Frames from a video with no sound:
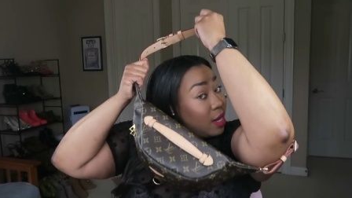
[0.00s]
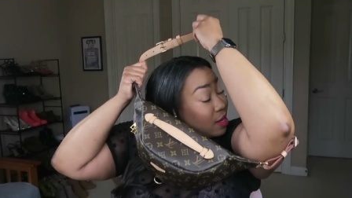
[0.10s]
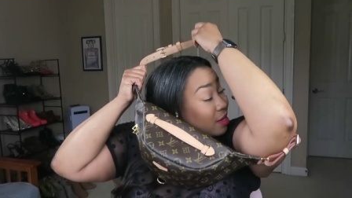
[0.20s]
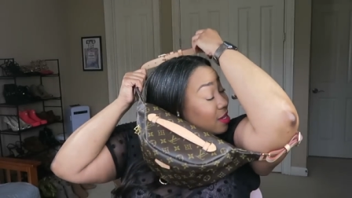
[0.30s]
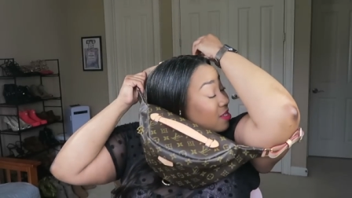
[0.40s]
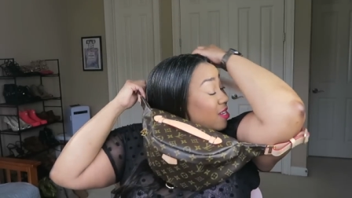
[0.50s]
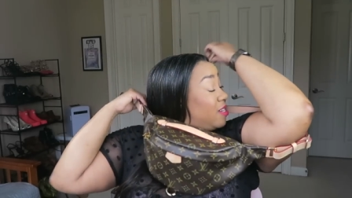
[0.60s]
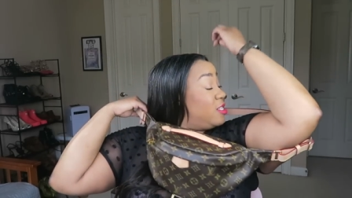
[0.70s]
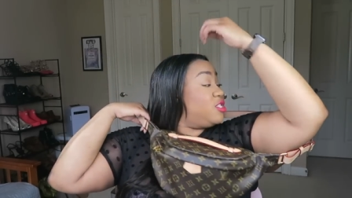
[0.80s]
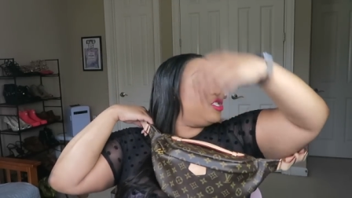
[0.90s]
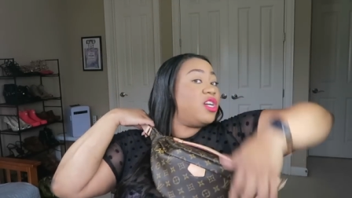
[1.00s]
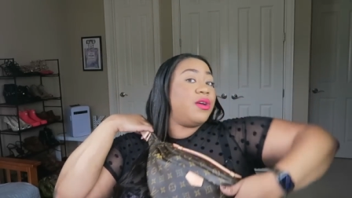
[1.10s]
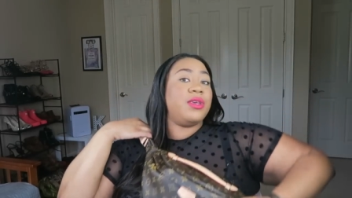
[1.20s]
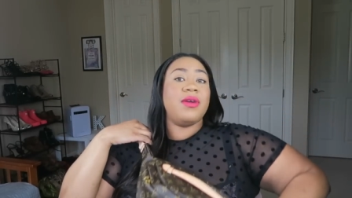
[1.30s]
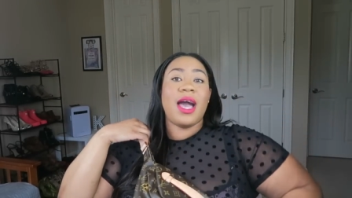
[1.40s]
I guess I can show
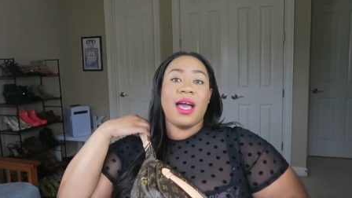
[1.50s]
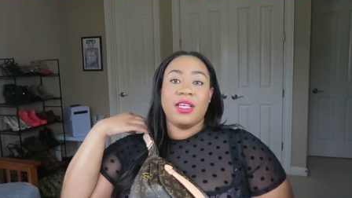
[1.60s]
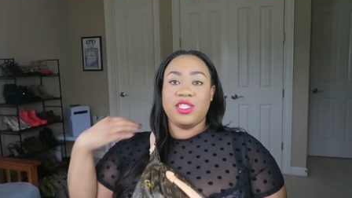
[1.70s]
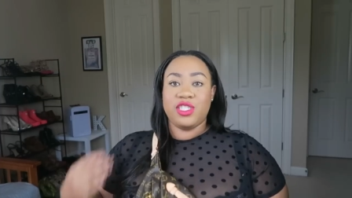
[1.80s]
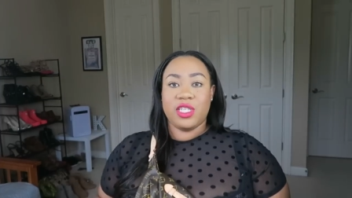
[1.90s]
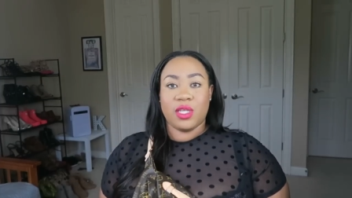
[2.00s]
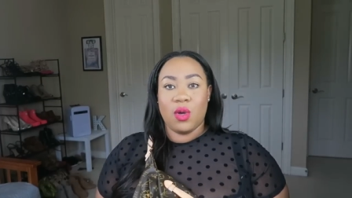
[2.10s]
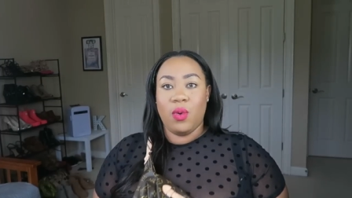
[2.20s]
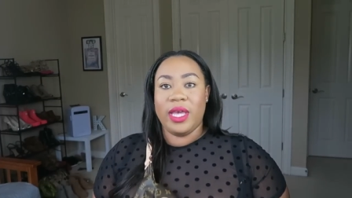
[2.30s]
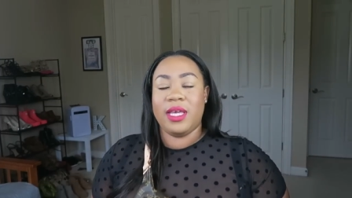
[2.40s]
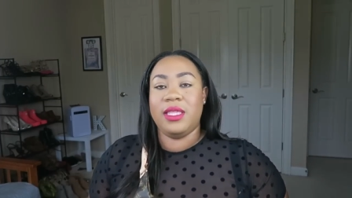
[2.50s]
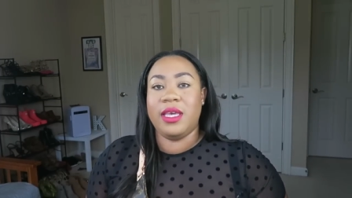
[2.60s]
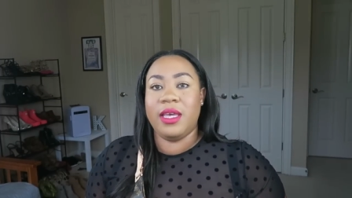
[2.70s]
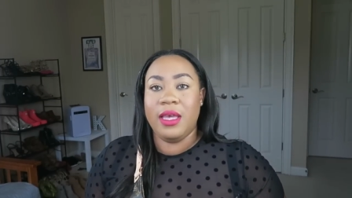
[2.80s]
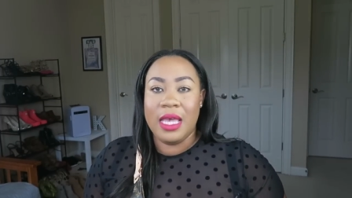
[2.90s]
you guys just
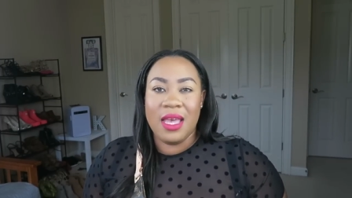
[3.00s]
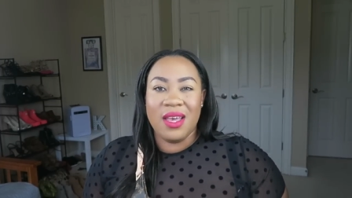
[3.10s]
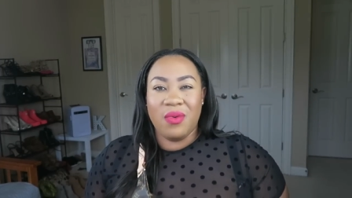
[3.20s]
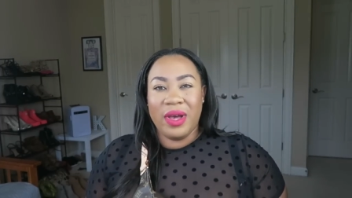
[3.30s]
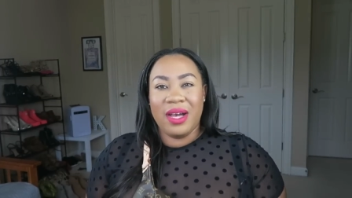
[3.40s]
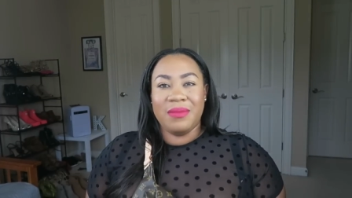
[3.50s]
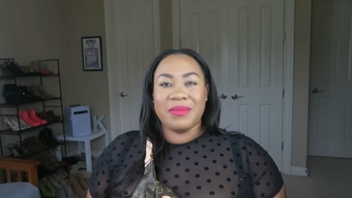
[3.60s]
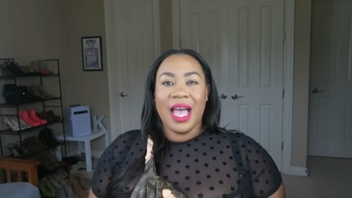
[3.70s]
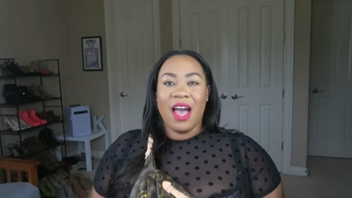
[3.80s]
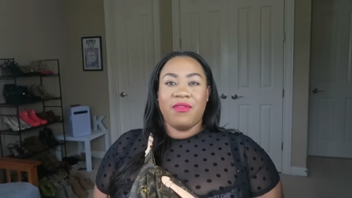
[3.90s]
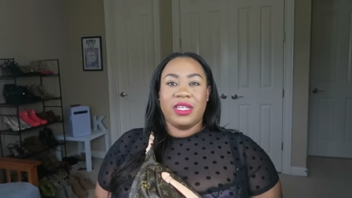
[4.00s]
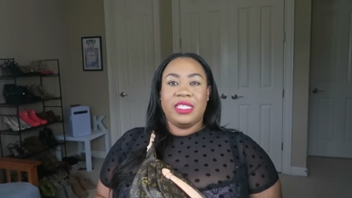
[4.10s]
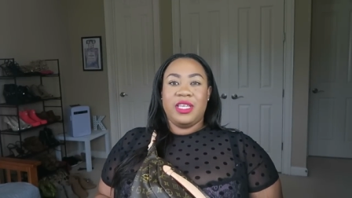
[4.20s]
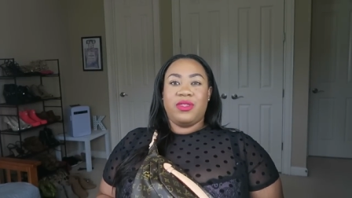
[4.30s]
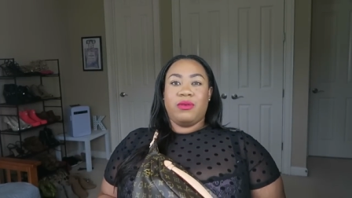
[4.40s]
quickly. Well, I have on a
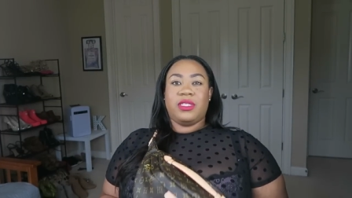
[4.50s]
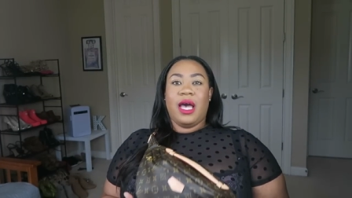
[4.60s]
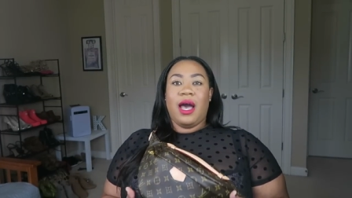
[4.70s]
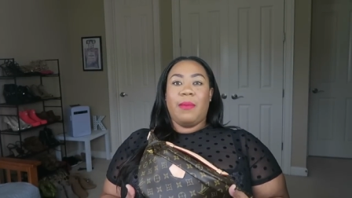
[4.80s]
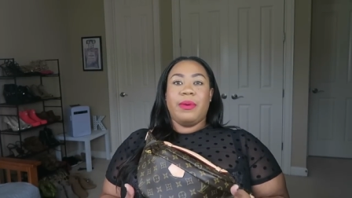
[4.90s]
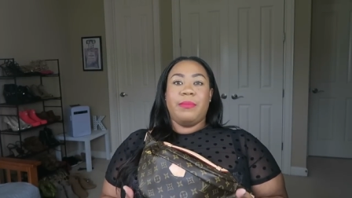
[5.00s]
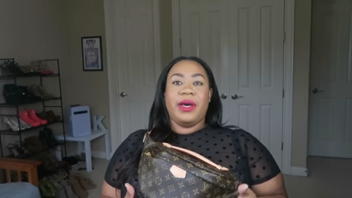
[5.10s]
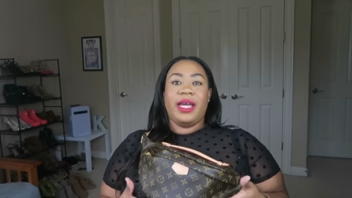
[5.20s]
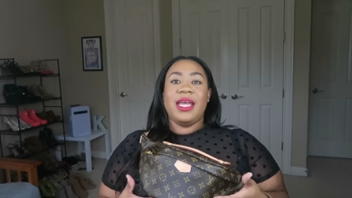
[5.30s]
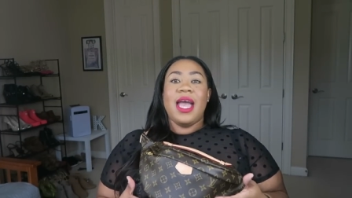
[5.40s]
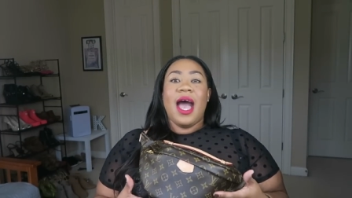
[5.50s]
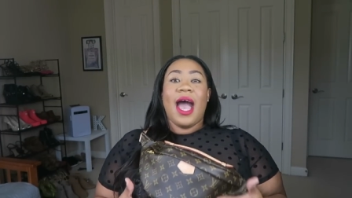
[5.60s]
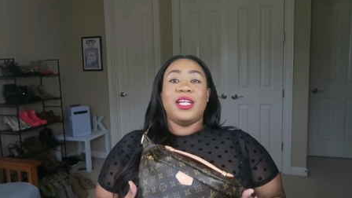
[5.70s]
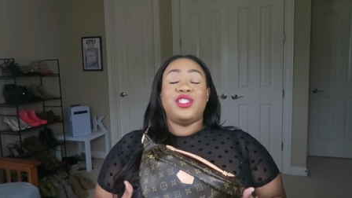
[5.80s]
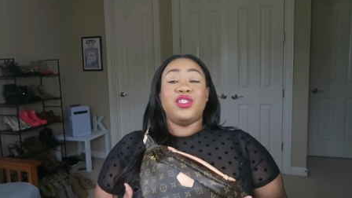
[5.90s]
see-through top, but
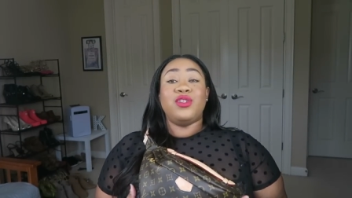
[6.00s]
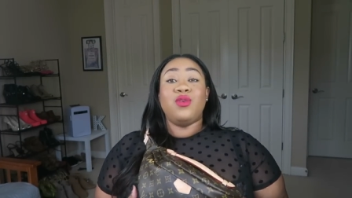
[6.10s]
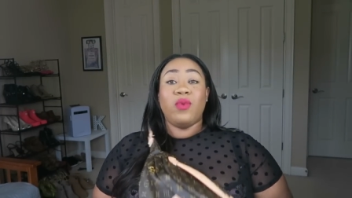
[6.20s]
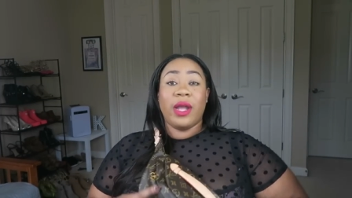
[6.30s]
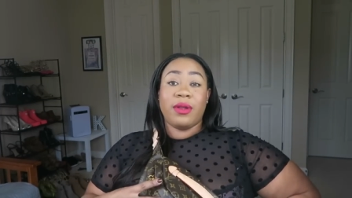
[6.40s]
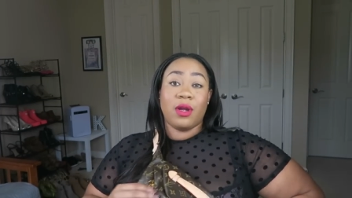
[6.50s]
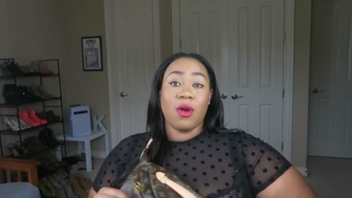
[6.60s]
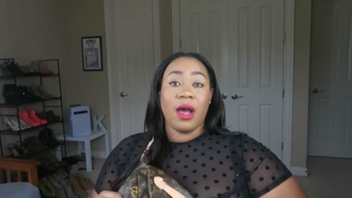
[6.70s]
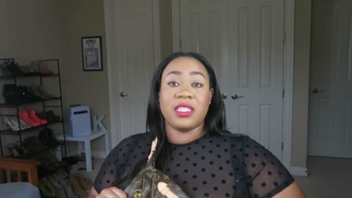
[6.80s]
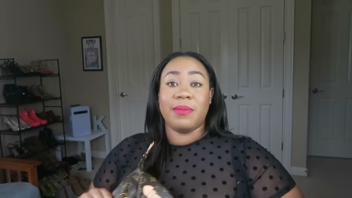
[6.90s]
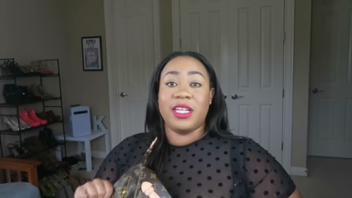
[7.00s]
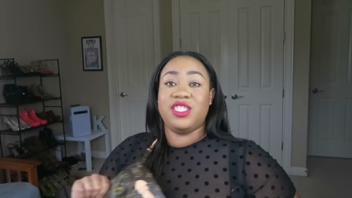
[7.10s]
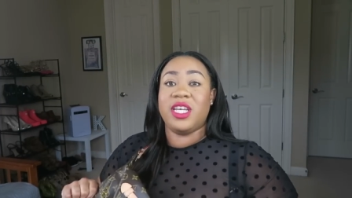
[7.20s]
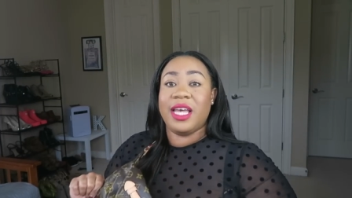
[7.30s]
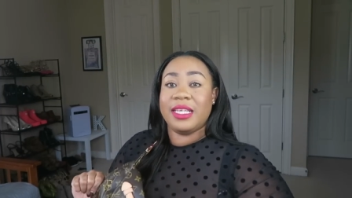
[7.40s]
I do wear it across my
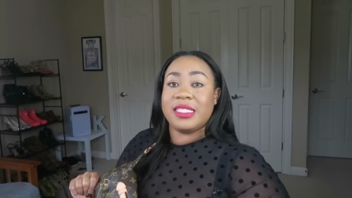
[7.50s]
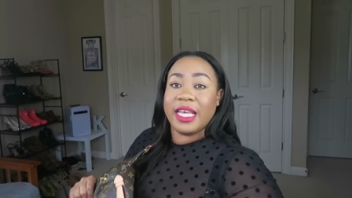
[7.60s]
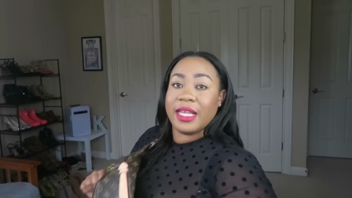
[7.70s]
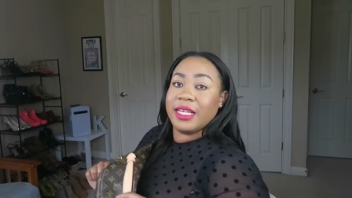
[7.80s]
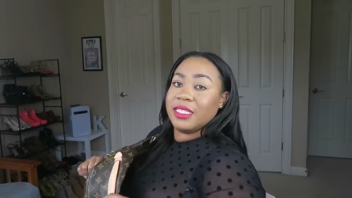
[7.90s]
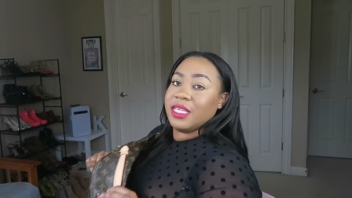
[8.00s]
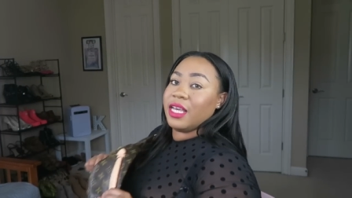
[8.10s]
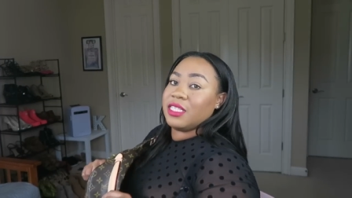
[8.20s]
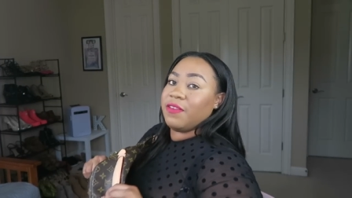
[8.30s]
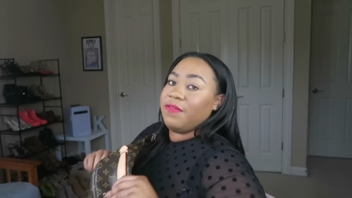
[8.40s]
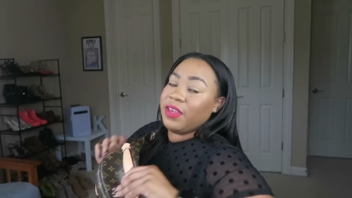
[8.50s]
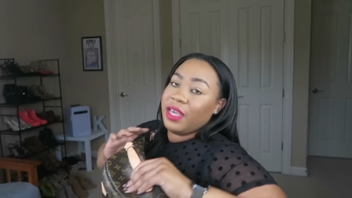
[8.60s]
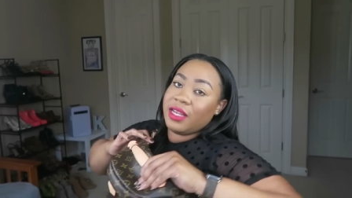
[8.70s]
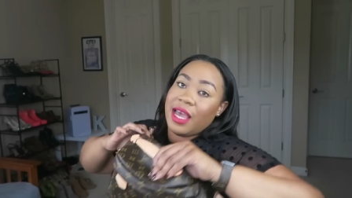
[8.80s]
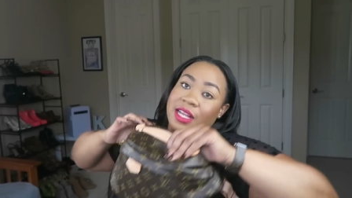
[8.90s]
chest, and it does fit.